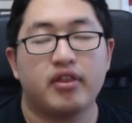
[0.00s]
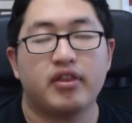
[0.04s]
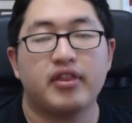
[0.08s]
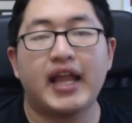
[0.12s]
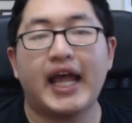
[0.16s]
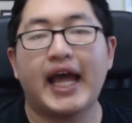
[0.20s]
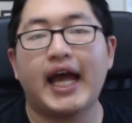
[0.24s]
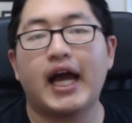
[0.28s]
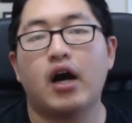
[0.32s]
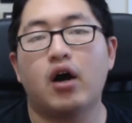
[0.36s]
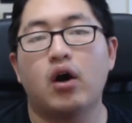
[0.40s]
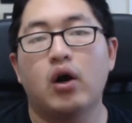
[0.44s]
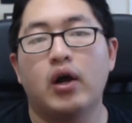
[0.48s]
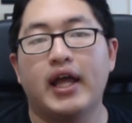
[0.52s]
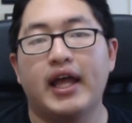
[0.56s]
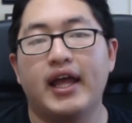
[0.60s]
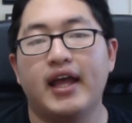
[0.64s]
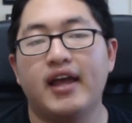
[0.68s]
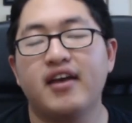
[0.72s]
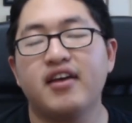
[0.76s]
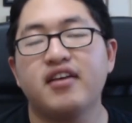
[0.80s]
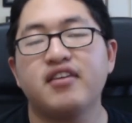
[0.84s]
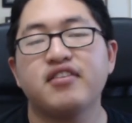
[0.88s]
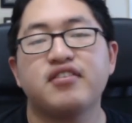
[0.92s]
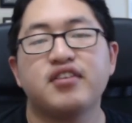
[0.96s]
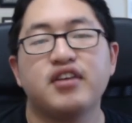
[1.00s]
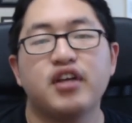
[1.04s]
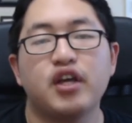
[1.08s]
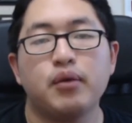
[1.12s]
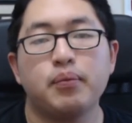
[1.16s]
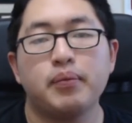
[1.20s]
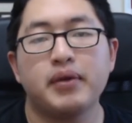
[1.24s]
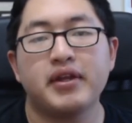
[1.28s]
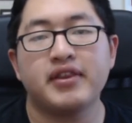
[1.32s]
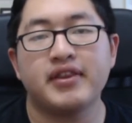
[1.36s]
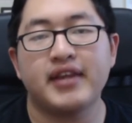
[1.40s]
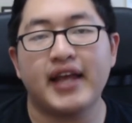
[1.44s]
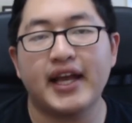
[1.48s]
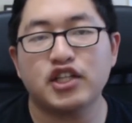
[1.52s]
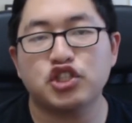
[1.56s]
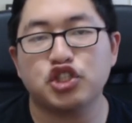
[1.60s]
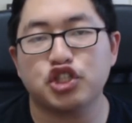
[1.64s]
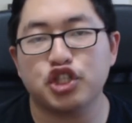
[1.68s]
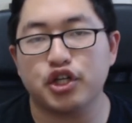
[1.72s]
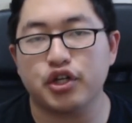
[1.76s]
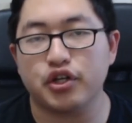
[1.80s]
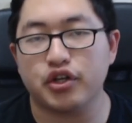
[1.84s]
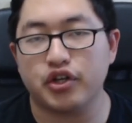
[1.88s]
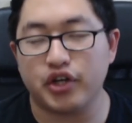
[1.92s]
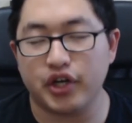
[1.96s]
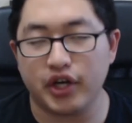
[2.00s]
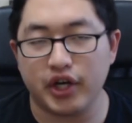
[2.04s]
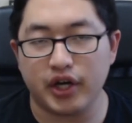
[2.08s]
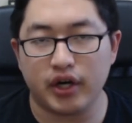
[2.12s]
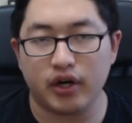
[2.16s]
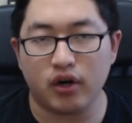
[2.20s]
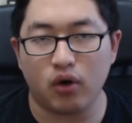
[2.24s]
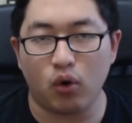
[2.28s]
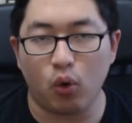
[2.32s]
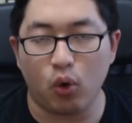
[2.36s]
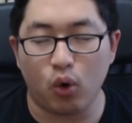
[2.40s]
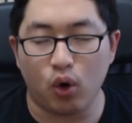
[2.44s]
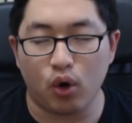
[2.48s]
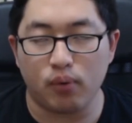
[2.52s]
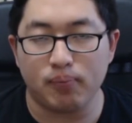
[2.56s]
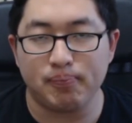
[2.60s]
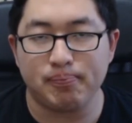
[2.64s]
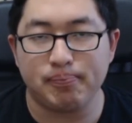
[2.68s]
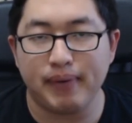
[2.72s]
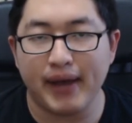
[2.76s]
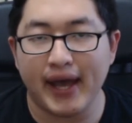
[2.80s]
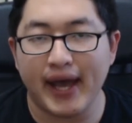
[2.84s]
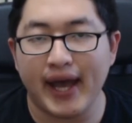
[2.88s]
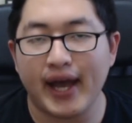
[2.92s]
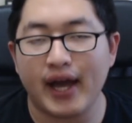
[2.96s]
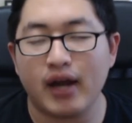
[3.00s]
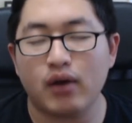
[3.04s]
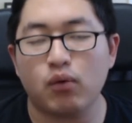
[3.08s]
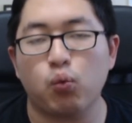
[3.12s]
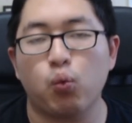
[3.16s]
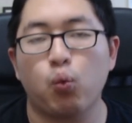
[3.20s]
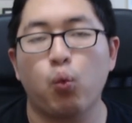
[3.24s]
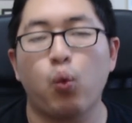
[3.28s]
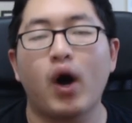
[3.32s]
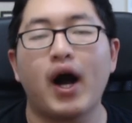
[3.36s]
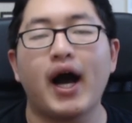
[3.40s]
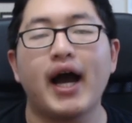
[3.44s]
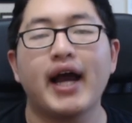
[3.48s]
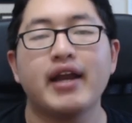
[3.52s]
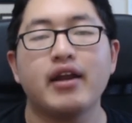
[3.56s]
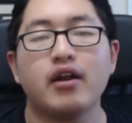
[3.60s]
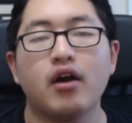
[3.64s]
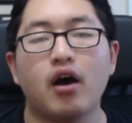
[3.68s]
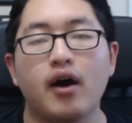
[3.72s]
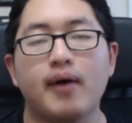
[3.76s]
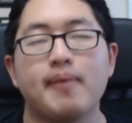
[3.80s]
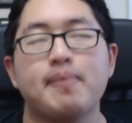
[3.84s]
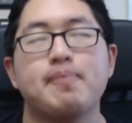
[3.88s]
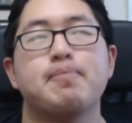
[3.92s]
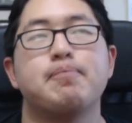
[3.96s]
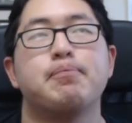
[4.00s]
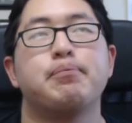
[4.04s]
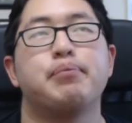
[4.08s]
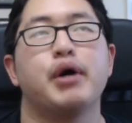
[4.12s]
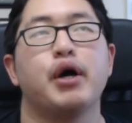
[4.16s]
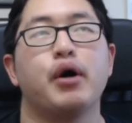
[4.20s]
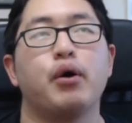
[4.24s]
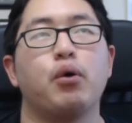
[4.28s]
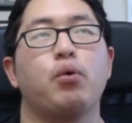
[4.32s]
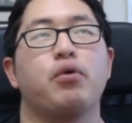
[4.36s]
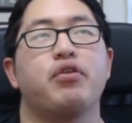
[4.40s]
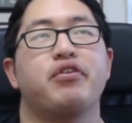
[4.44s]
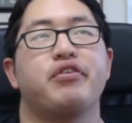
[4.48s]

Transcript: Now, is human nature good or bad? Why not both?